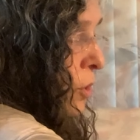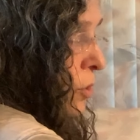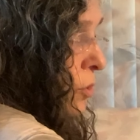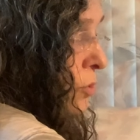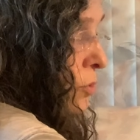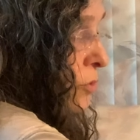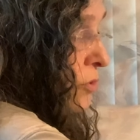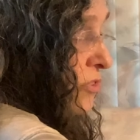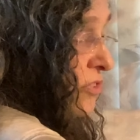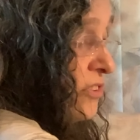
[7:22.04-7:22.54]

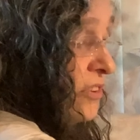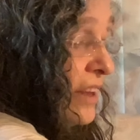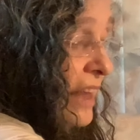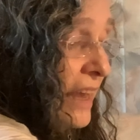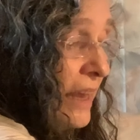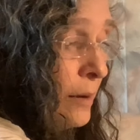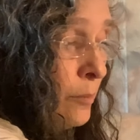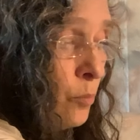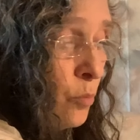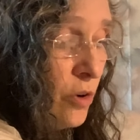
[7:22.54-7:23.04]
whose
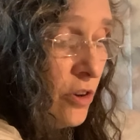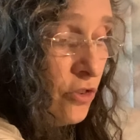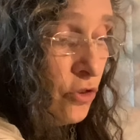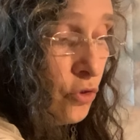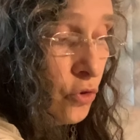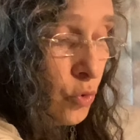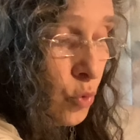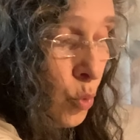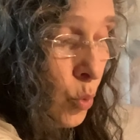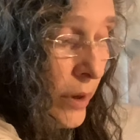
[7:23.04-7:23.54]
name was
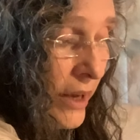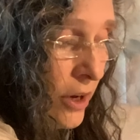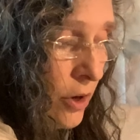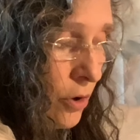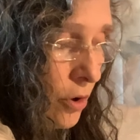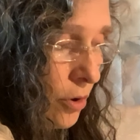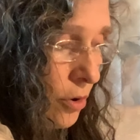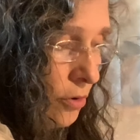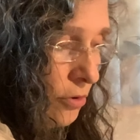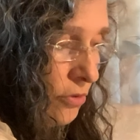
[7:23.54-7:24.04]

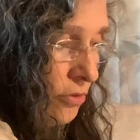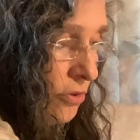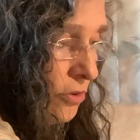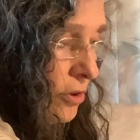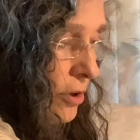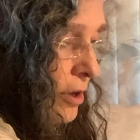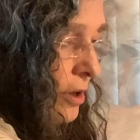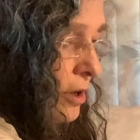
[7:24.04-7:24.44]
Squeakers.